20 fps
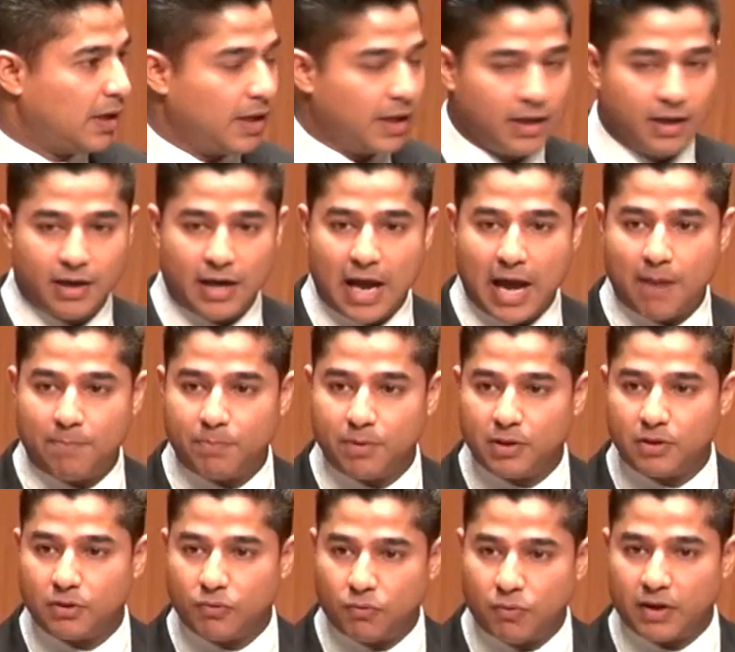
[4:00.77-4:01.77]
and it
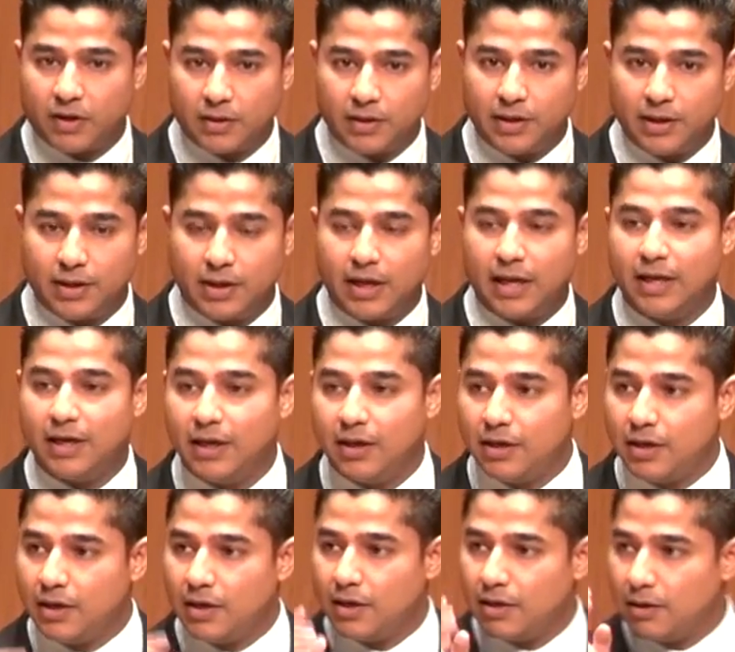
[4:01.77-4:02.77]
happened quickly, and
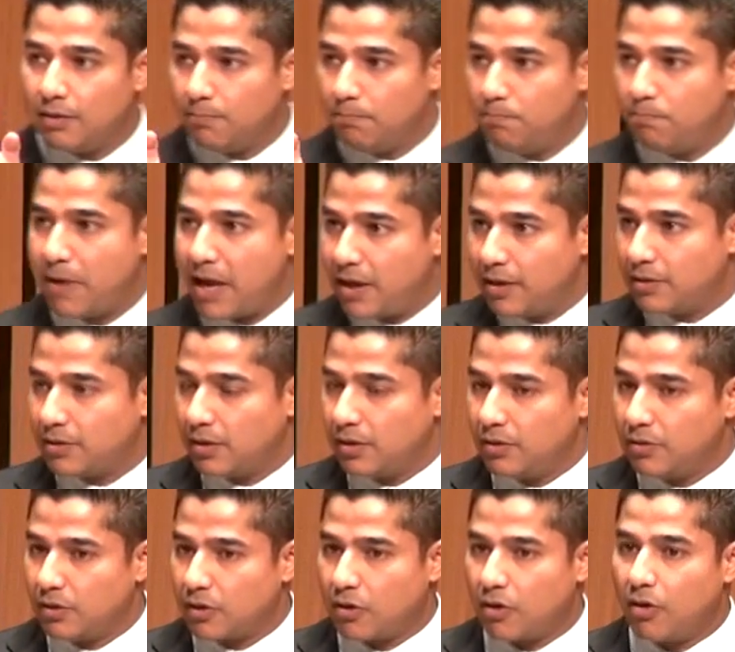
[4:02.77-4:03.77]
it
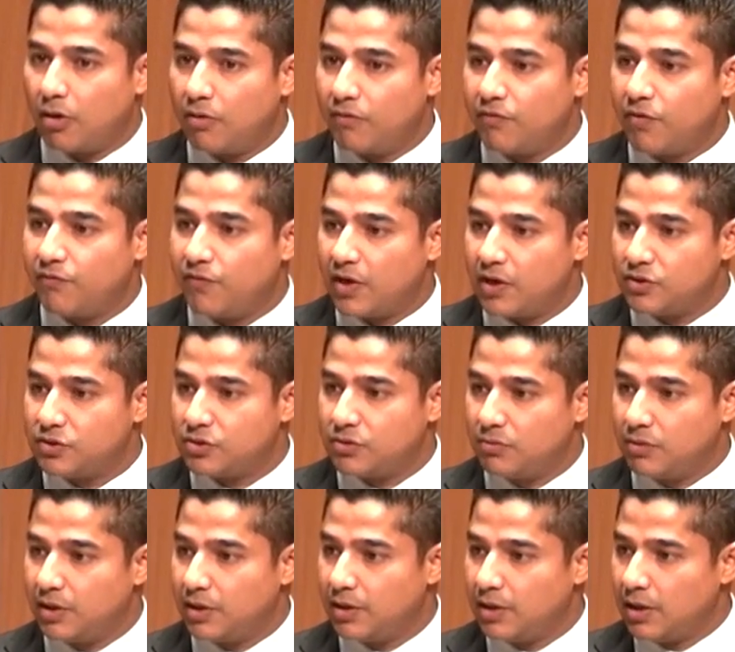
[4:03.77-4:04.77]
bent the curve of
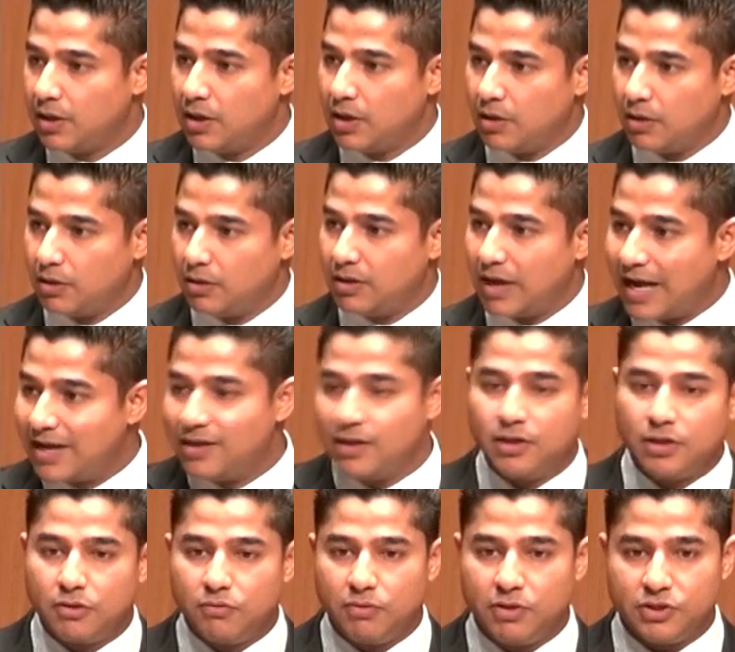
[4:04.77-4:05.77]
history 90
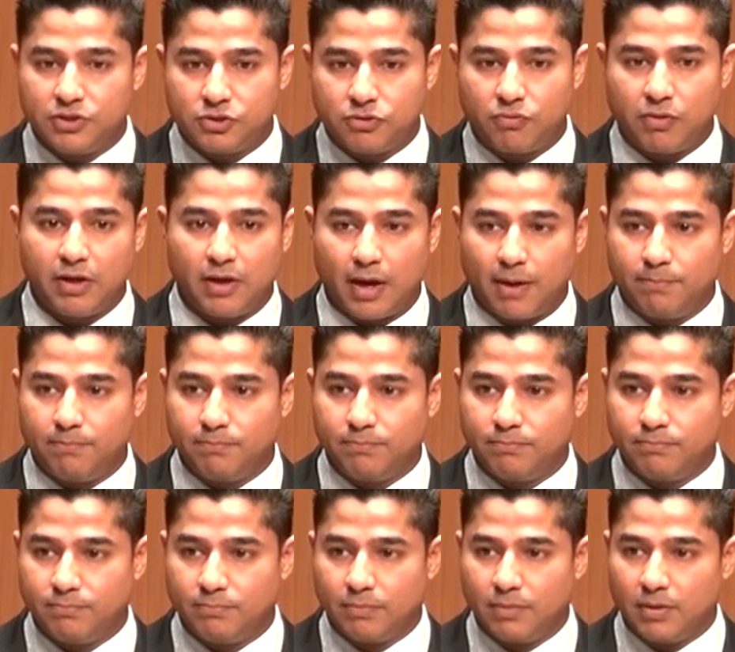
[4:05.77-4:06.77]
degrees straight up.
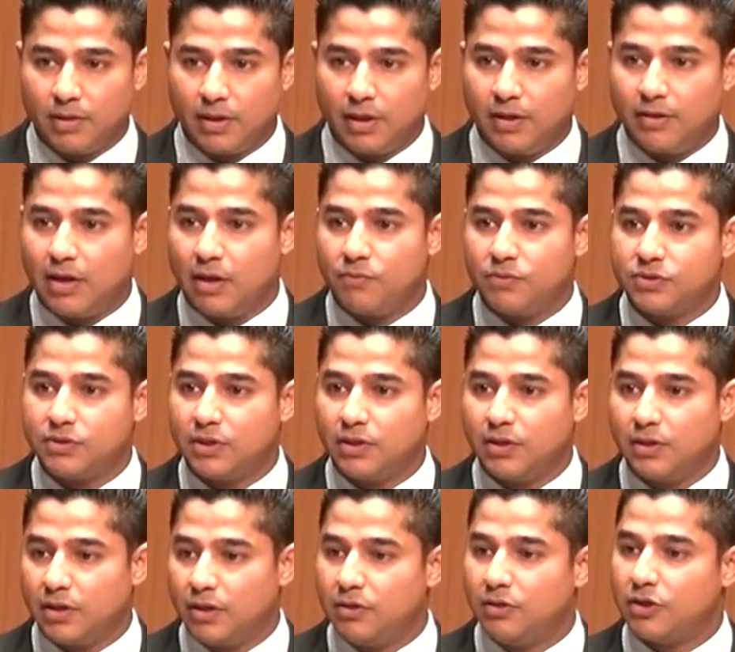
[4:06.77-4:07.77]
And that was
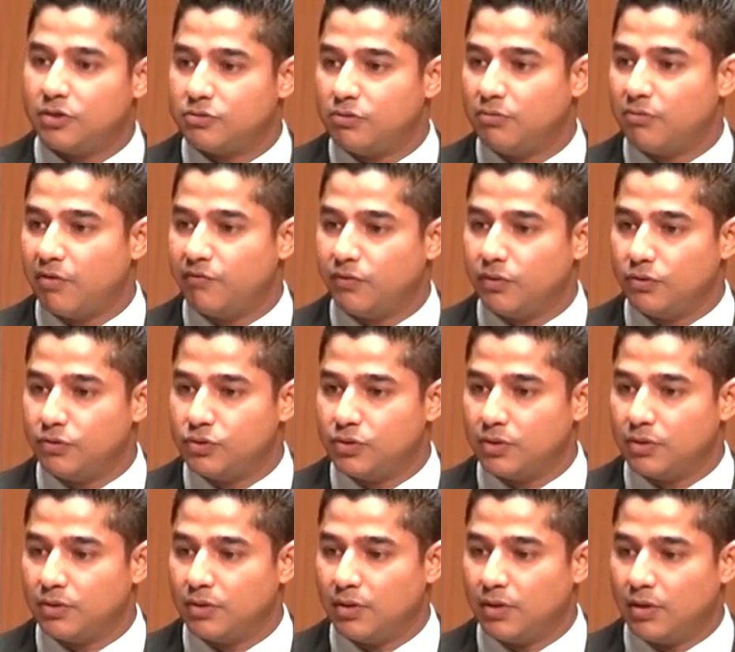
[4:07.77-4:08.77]
the Industrial
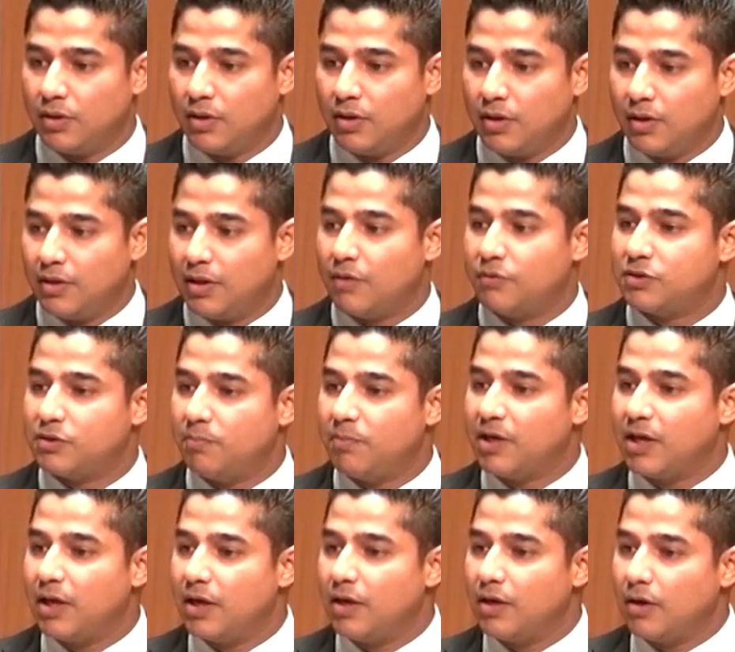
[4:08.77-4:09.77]
Revolution. That was the
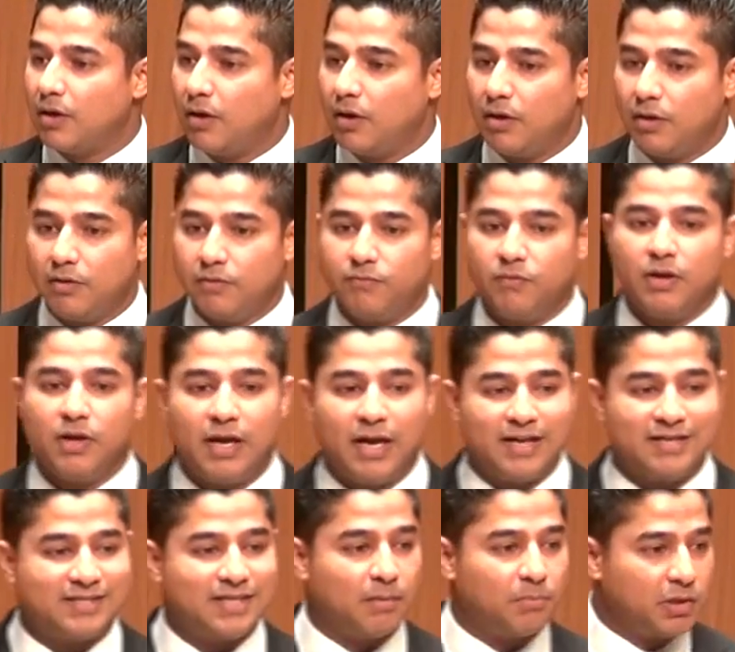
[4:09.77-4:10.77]
beginning of
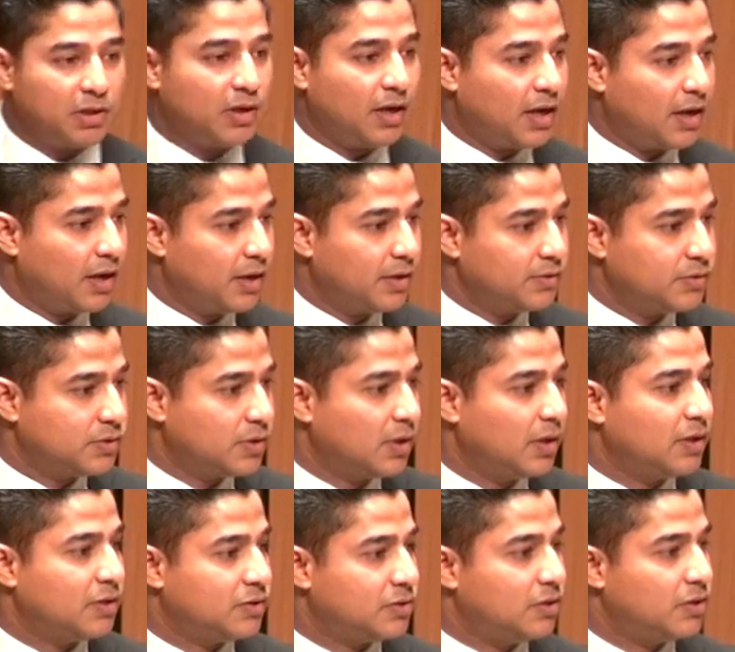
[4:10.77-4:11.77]
assembly
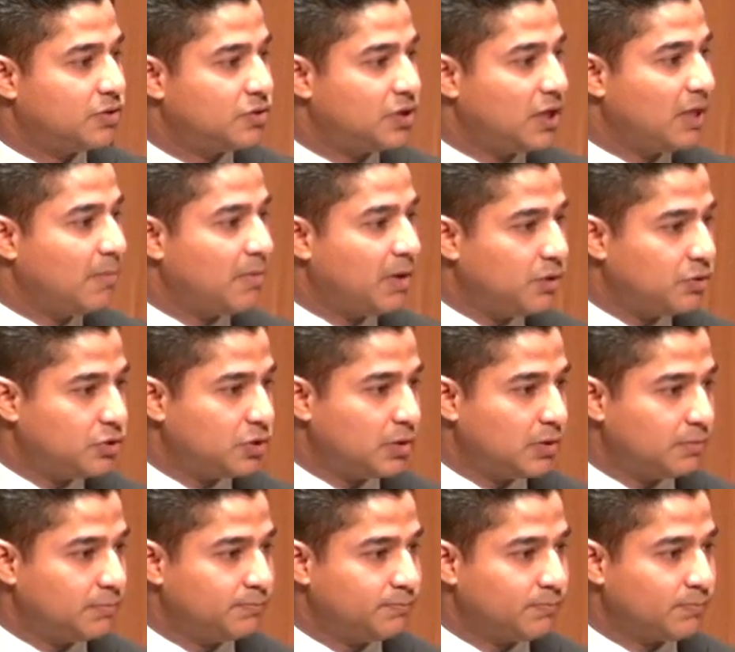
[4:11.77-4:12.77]
lines, the steam
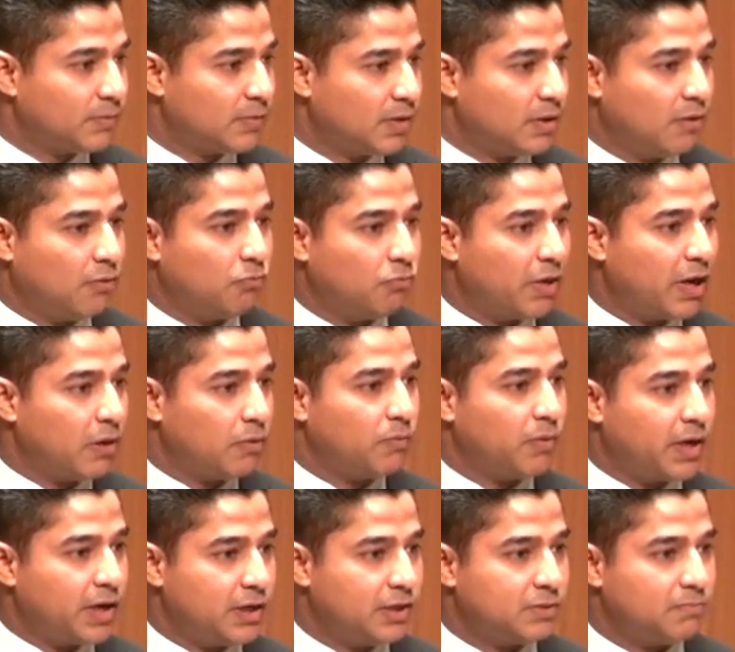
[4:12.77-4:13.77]
engine,
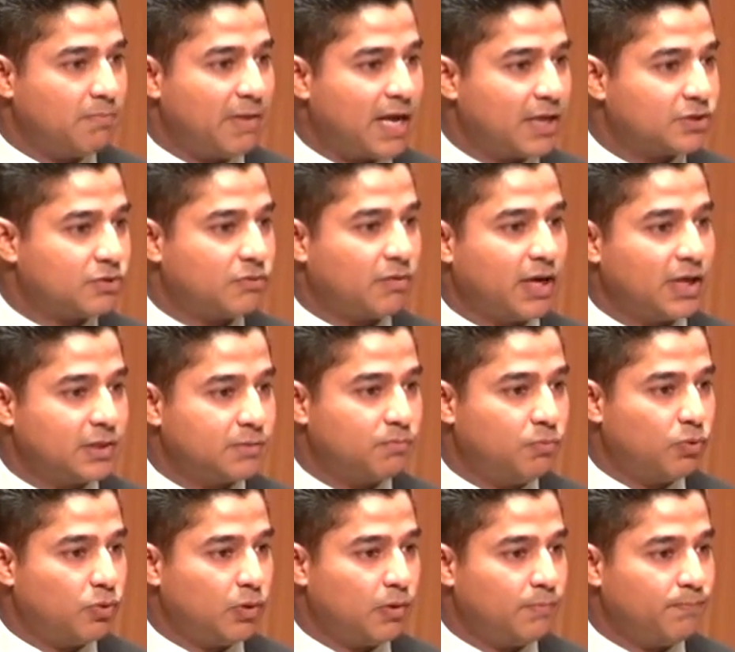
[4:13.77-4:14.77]
railways, mass
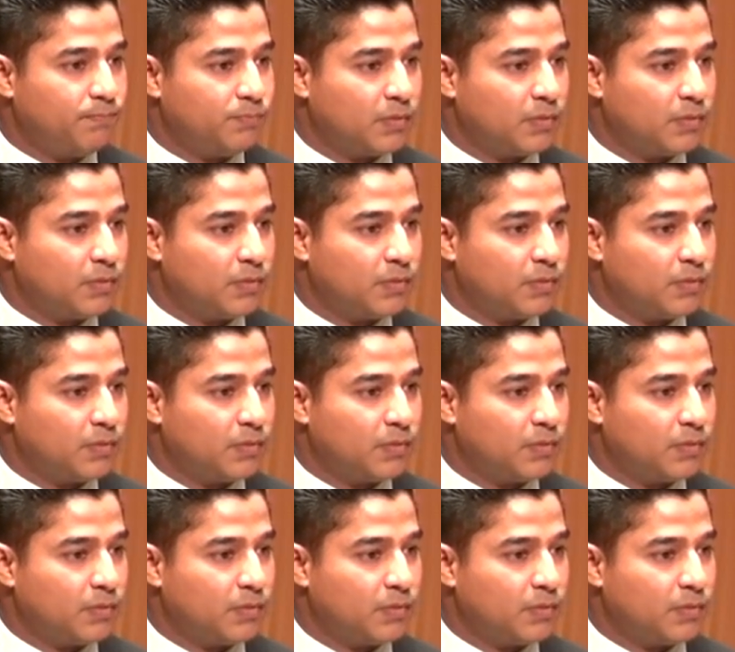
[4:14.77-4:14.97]
transport.